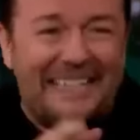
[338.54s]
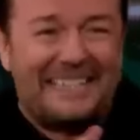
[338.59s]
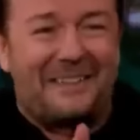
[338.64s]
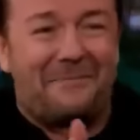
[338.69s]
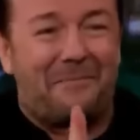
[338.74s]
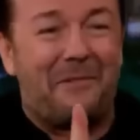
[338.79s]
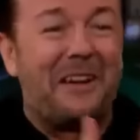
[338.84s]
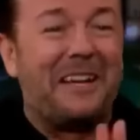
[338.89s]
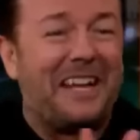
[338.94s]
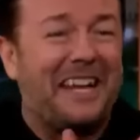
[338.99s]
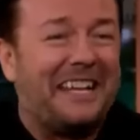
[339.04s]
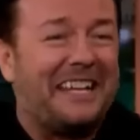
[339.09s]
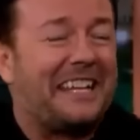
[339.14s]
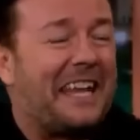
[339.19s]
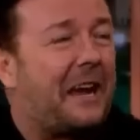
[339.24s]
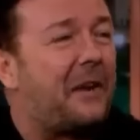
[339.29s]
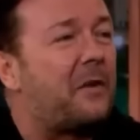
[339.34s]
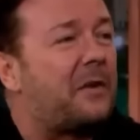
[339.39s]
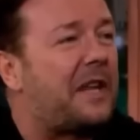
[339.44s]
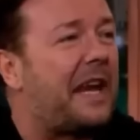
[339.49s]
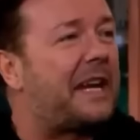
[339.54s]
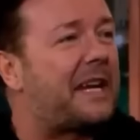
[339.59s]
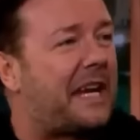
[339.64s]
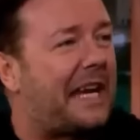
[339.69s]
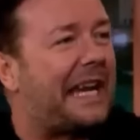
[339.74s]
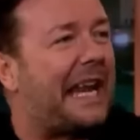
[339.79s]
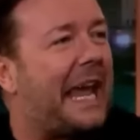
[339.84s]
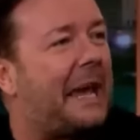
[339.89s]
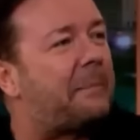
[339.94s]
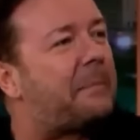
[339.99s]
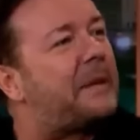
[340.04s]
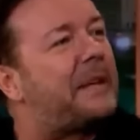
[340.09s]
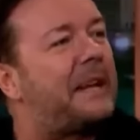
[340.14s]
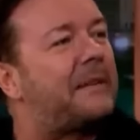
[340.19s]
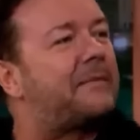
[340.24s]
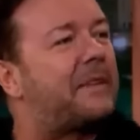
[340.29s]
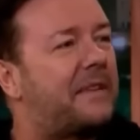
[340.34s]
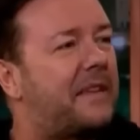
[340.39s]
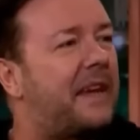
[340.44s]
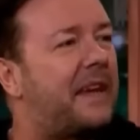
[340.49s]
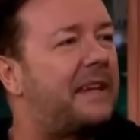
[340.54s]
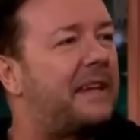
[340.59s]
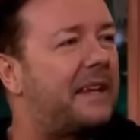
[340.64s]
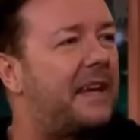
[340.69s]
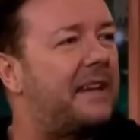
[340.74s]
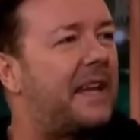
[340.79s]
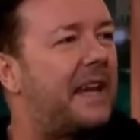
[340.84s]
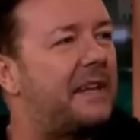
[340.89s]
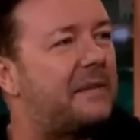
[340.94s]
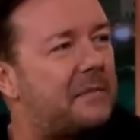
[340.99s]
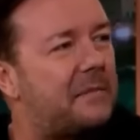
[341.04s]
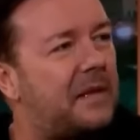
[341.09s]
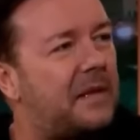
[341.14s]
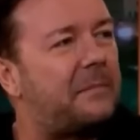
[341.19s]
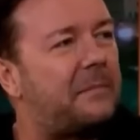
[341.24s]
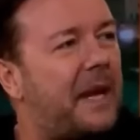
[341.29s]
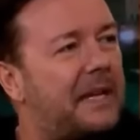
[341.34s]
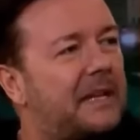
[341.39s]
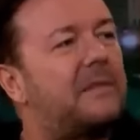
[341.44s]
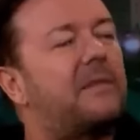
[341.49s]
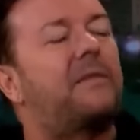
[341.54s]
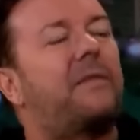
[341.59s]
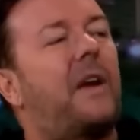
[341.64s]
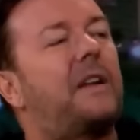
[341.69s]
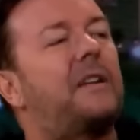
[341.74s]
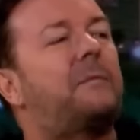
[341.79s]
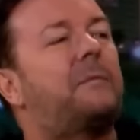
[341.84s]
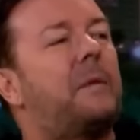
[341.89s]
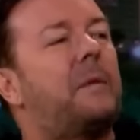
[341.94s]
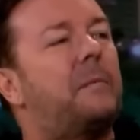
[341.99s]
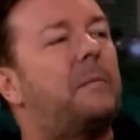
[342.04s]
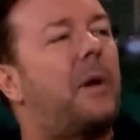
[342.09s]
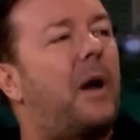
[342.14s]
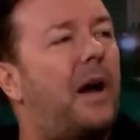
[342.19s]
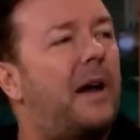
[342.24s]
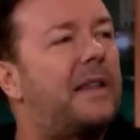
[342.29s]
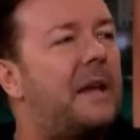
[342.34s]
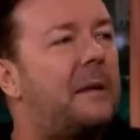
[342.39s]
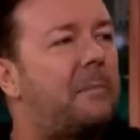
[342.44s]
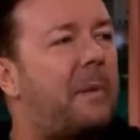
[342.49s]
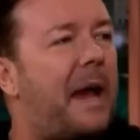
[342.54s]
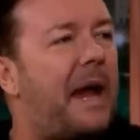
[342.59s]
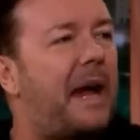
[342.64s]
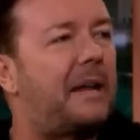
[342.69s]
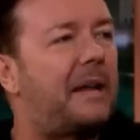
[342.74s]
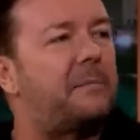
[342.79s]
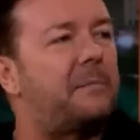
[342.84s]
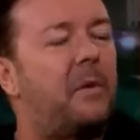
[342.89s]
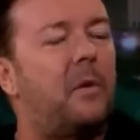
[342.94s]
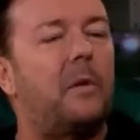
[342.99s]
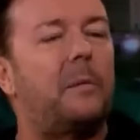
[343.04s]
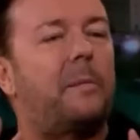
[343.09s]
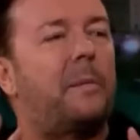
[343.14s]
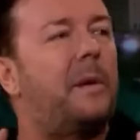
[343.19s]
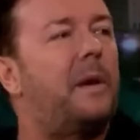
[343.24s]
That's brilliant. They all they clap and everything. They, they make fun of people behind their back and. Put... I